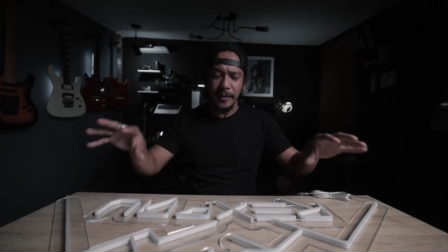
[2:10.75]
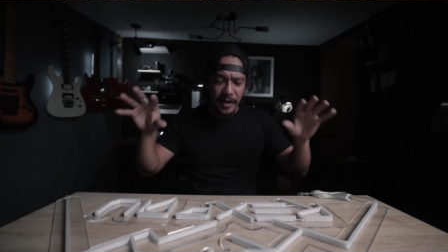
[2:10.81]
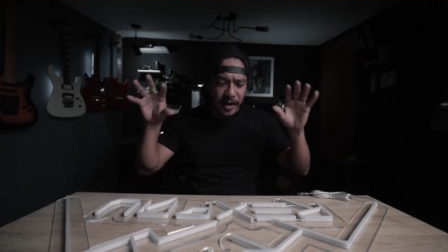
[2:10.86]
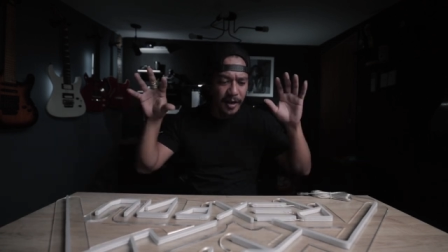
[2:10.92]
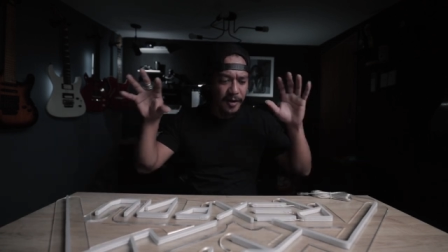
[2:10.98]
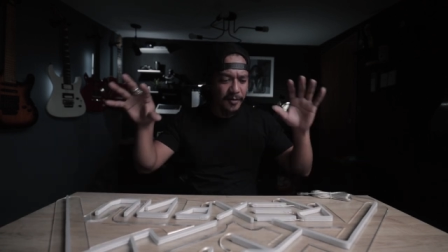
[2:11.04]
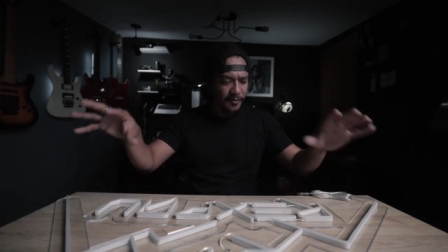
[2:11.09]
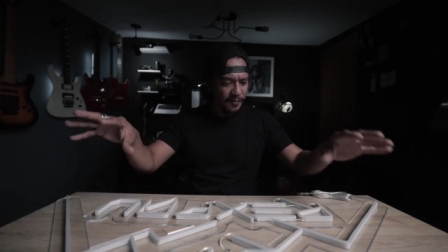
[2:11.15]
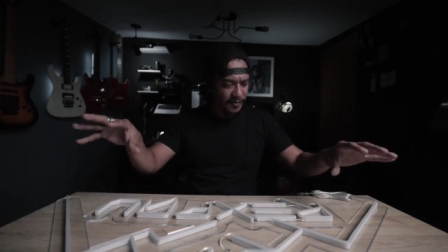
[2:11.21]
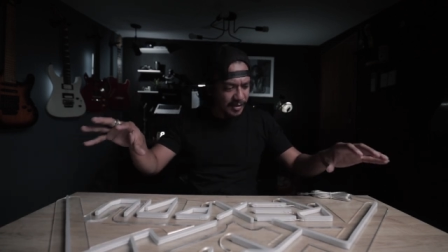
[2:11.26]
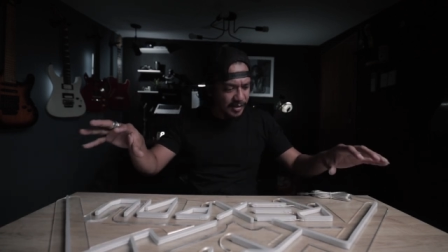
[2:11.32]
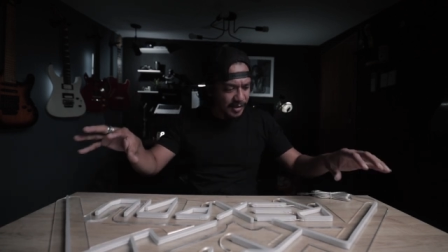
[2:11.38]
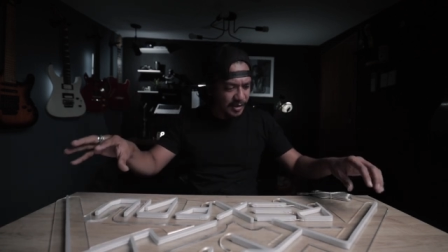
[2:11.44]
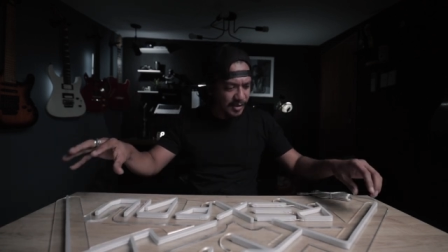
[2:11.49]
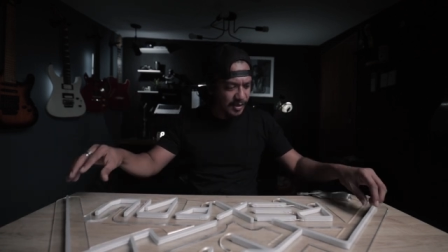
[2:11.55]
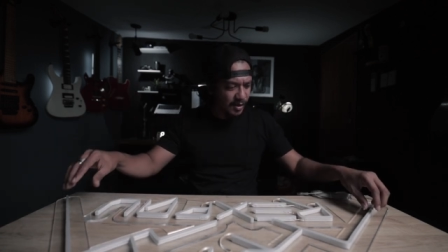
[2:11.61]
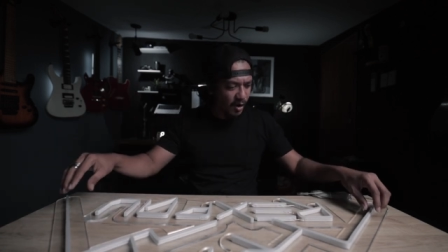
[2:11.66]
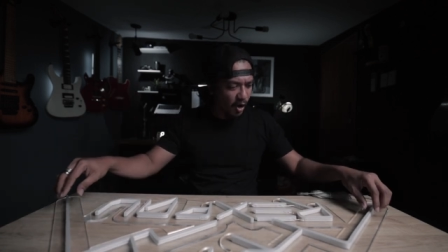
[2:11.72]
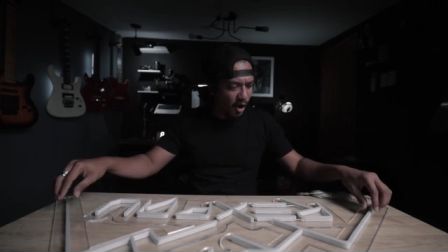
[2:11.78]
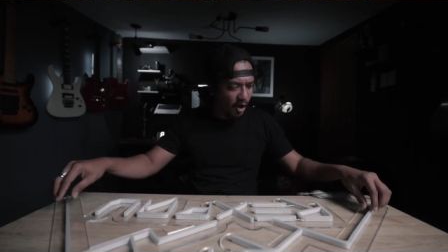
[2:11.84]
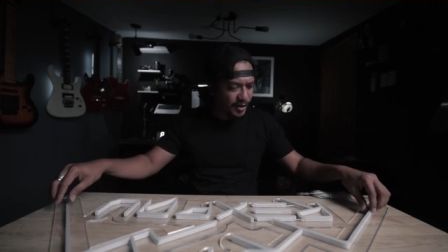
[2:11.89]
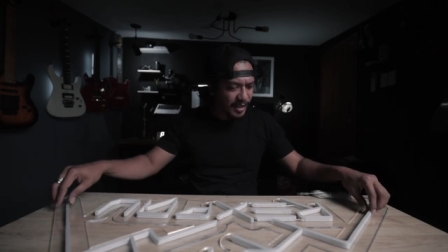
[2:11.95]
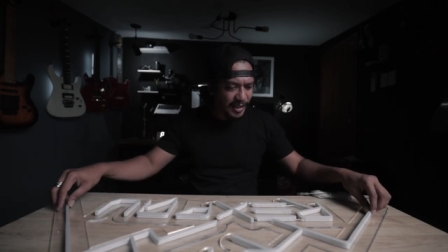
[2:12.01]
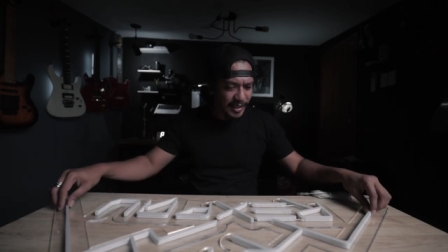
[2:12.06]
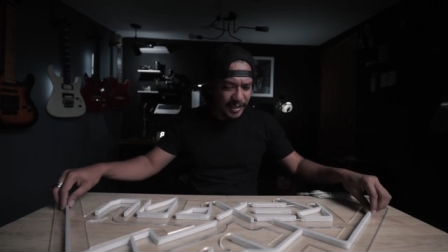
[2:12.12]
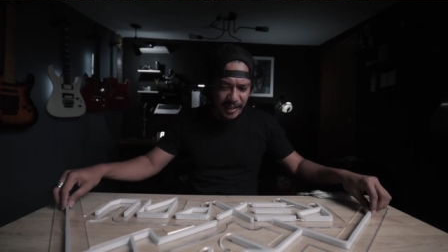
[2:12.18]
their emphasis
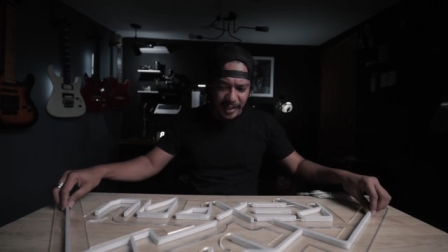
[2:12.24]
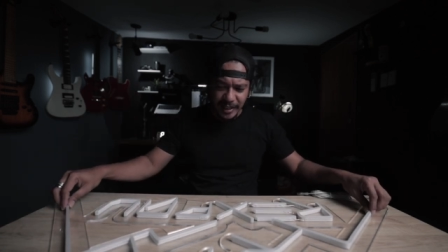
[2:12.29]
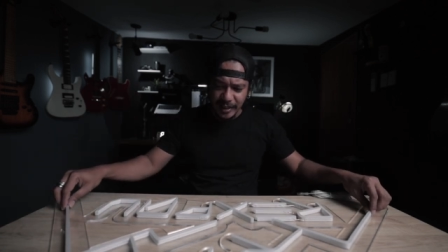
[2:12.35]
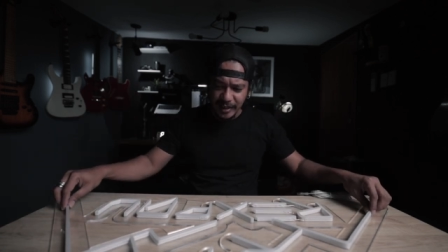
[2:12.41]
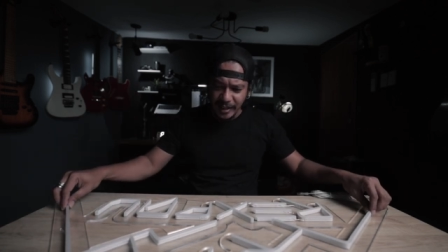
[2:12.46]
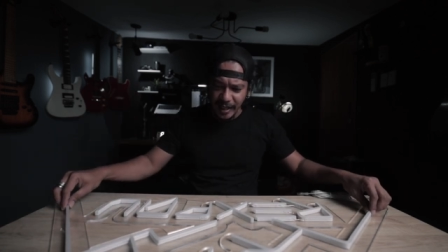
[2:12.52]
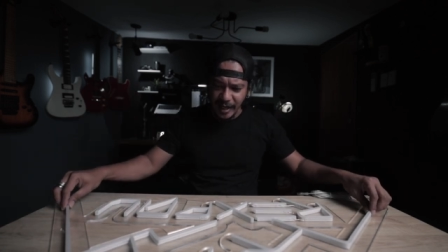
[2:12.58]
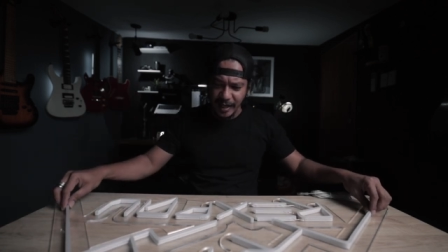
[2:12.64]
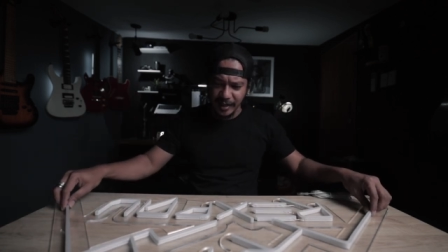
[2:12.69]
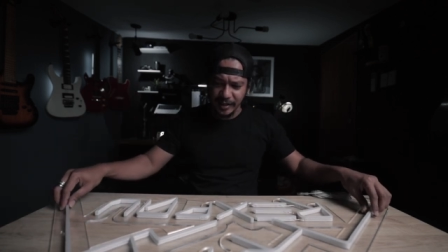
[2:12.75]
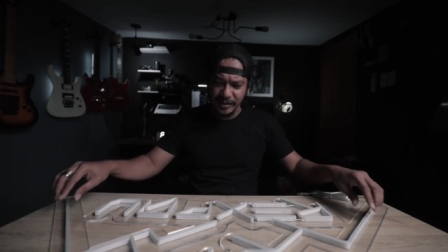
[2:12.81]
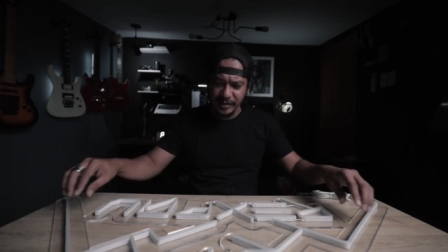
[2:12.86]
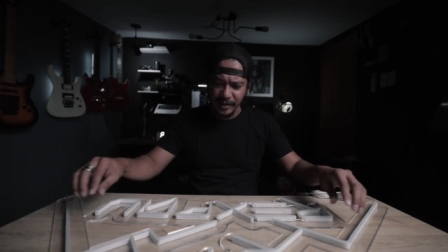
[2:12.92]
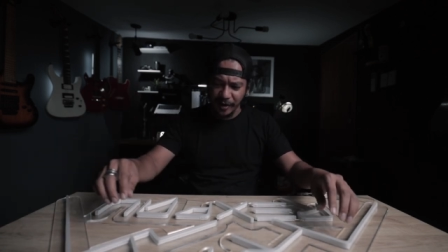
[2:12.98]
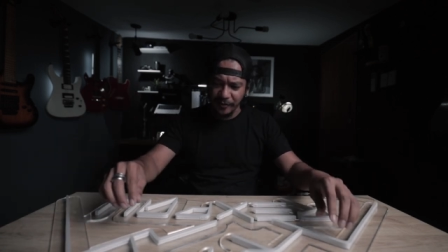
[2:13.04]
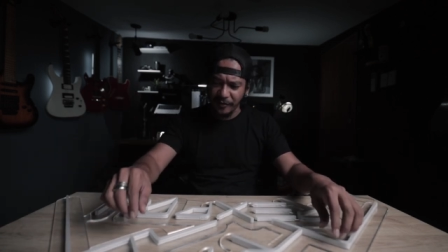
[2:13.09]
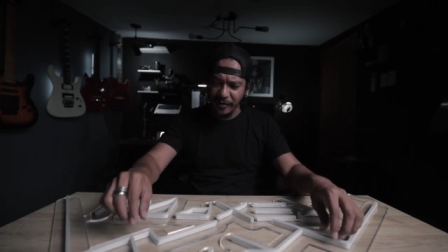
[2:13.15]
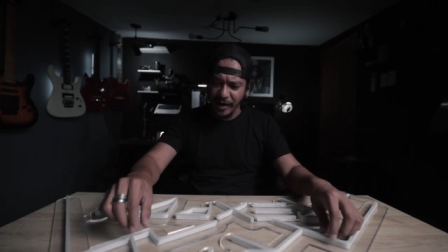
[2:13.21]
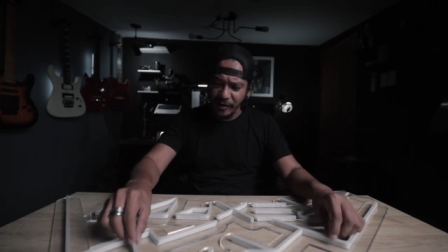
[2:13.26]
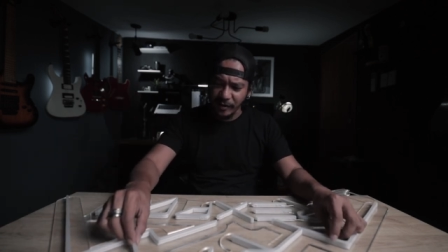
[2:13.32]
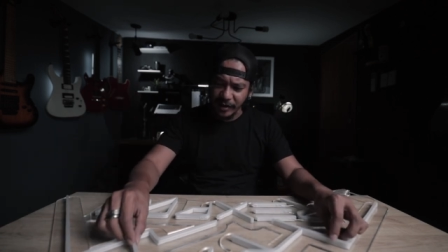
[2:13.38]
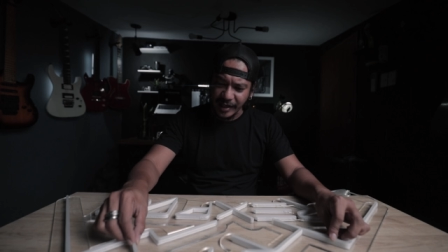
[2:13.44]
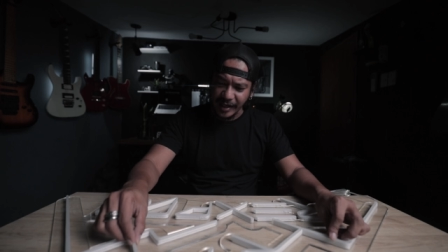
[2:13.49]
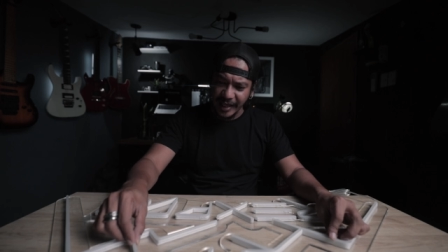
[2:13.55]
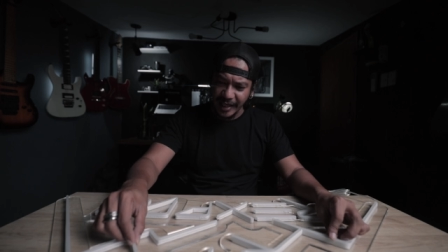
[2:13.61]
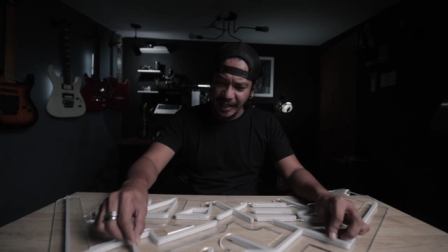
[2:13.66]
on the details are
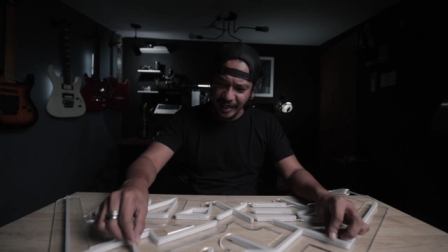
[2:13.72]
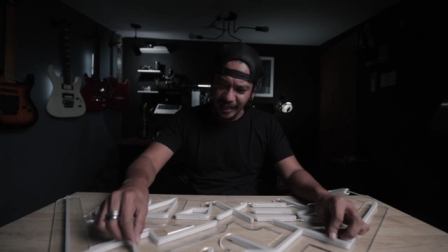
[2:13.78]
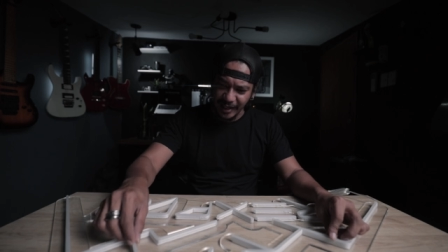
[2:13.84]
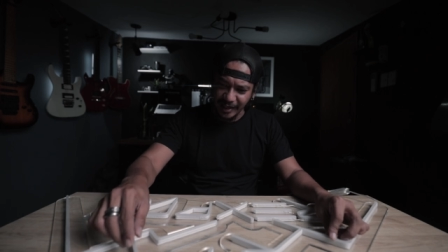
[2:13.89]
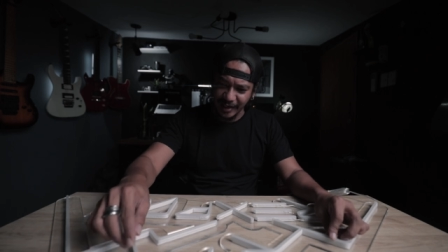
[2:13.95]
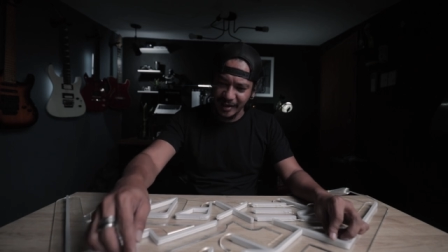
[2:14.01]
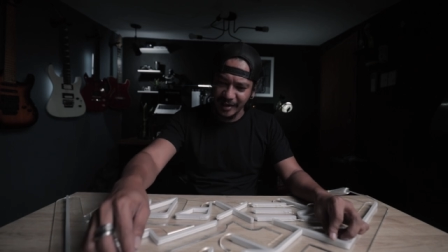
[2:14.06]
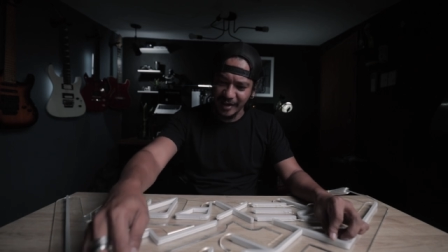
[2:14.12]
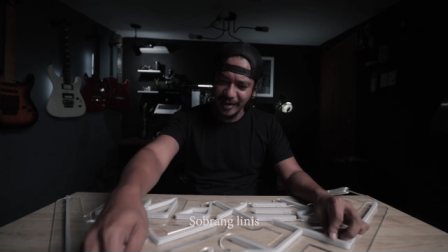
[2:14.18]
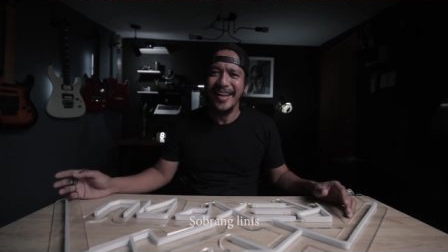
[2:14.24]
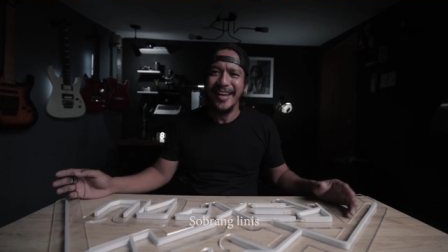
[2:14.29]
very keen.